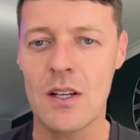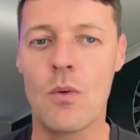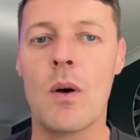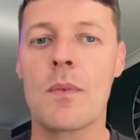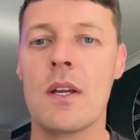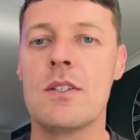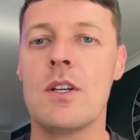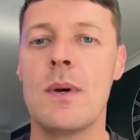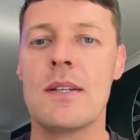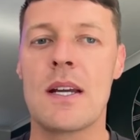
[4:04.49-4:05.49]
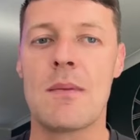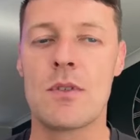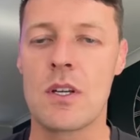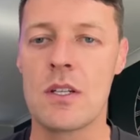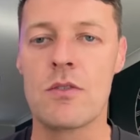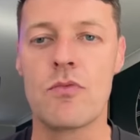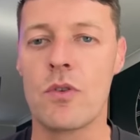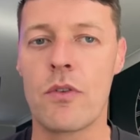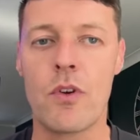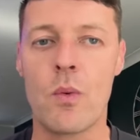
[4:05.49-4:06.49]
And what I'm going to do is I'm just going to
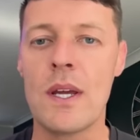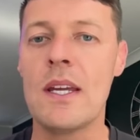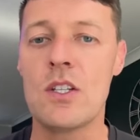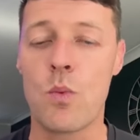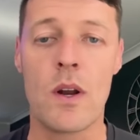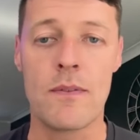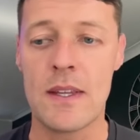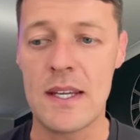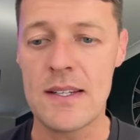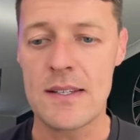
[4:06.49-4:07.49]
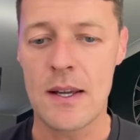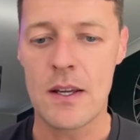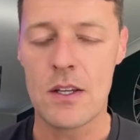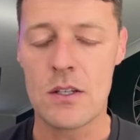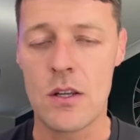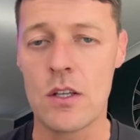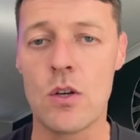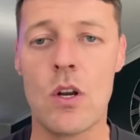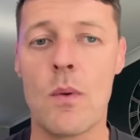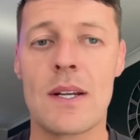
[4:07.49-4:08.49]
run through each one of these so that
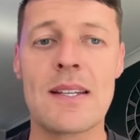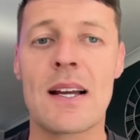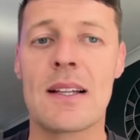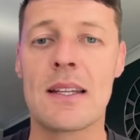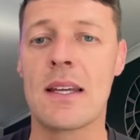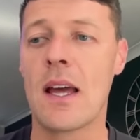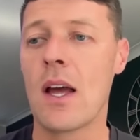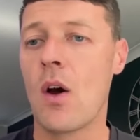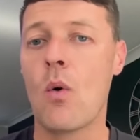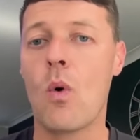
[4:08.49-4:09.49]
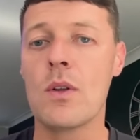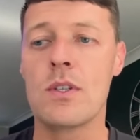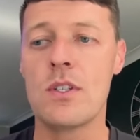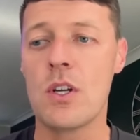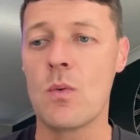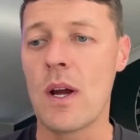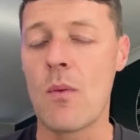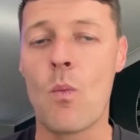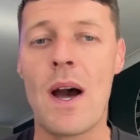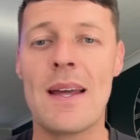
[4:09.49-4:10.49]
you know exactly what to do
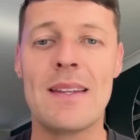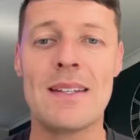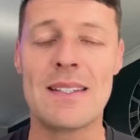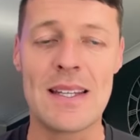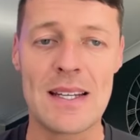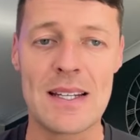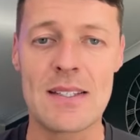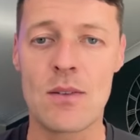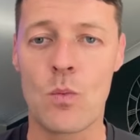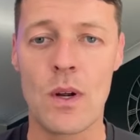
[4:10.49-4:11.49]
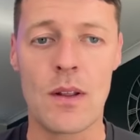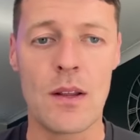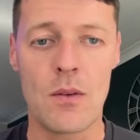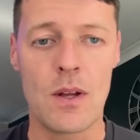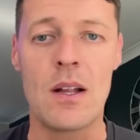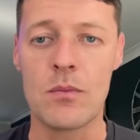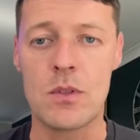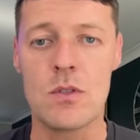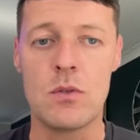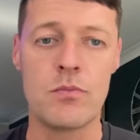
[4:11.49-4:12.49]
and why these things will help
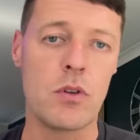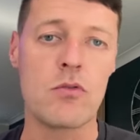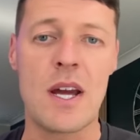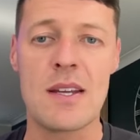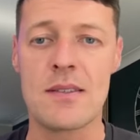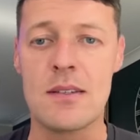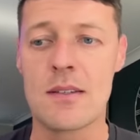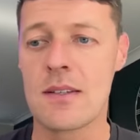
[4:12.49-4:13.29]
you to progress and